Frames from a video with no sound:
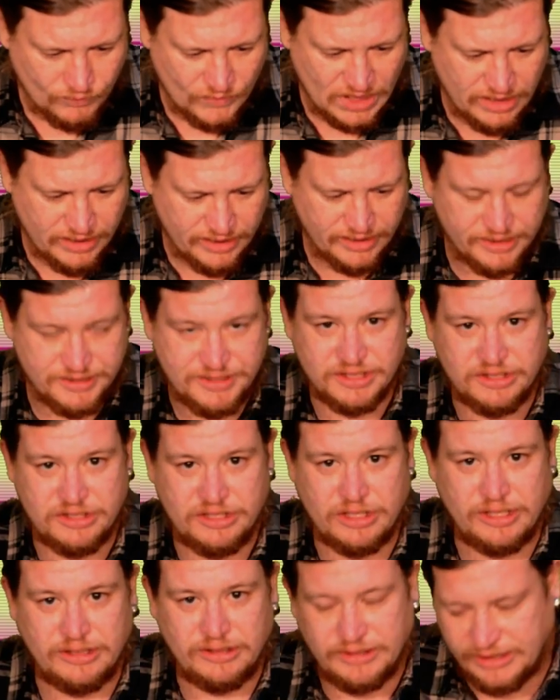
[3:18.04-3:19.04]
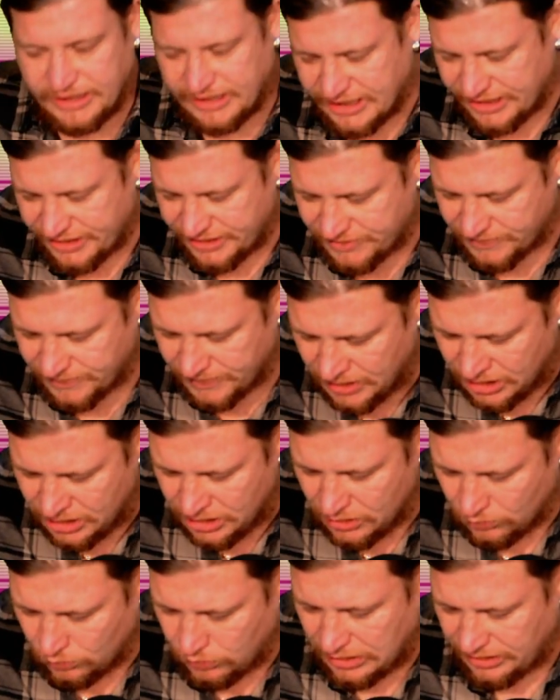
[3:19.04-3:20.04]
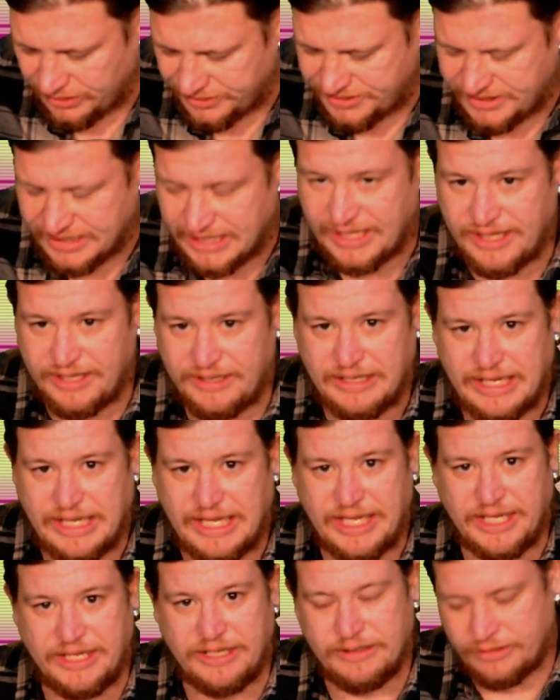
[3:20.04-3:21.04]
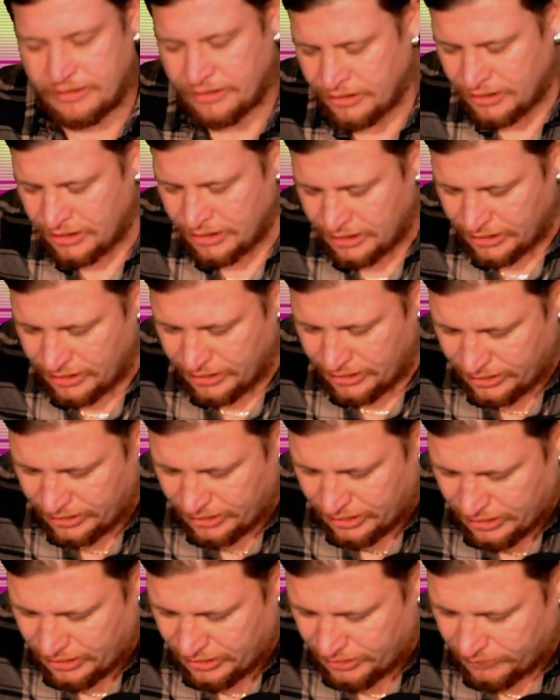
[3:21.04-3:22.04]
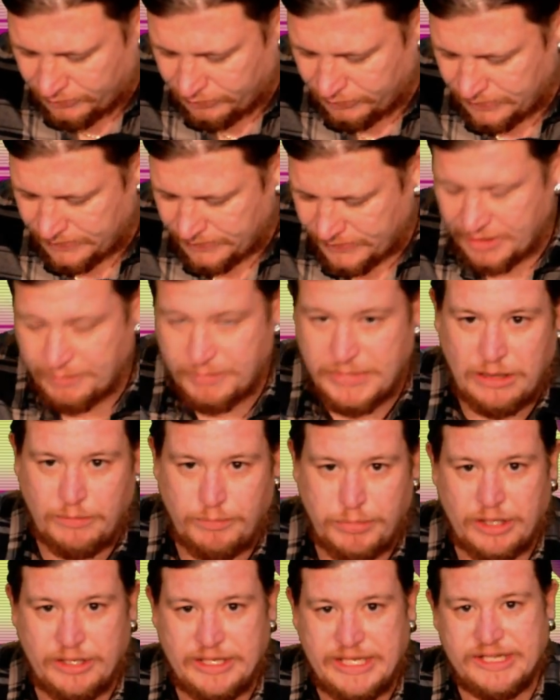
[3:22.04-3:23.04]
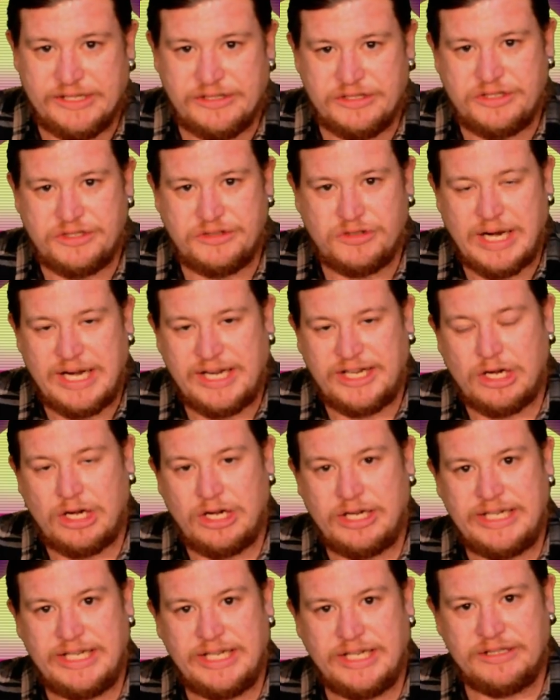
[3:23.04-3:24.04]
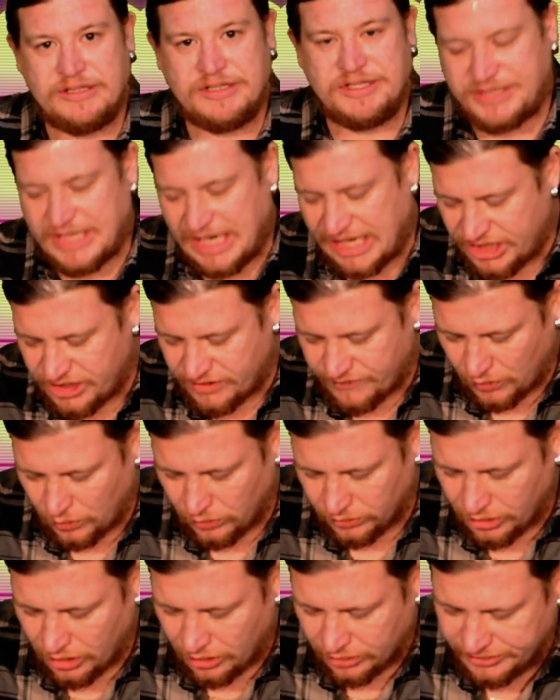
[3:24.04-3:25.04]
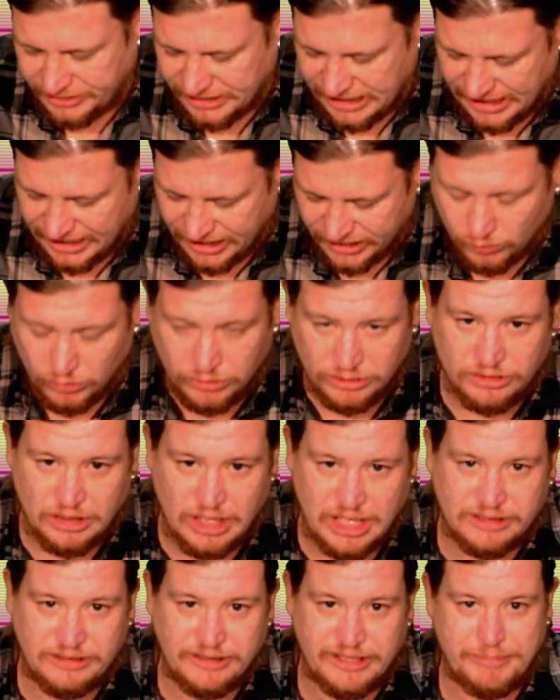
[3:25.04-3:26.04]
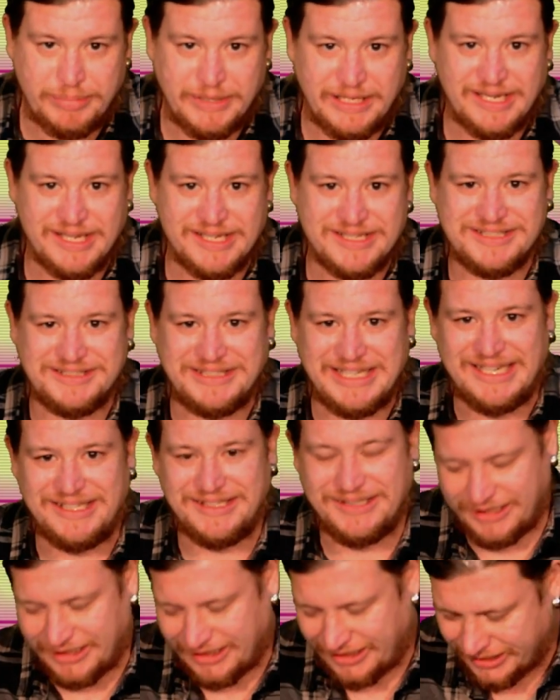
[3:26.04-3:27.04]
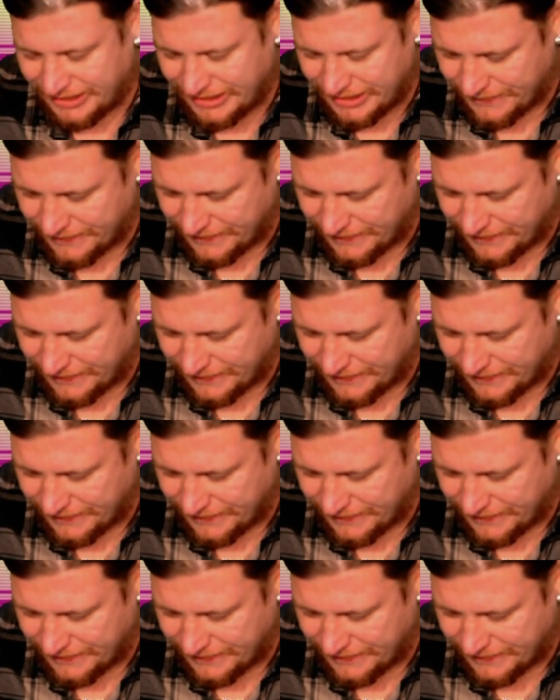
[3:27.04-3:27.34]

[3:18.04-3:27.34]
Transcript: Yes, it yeah. certainly is. Well said. And the Melbournians' draconian stage four lockdown will likely be extended.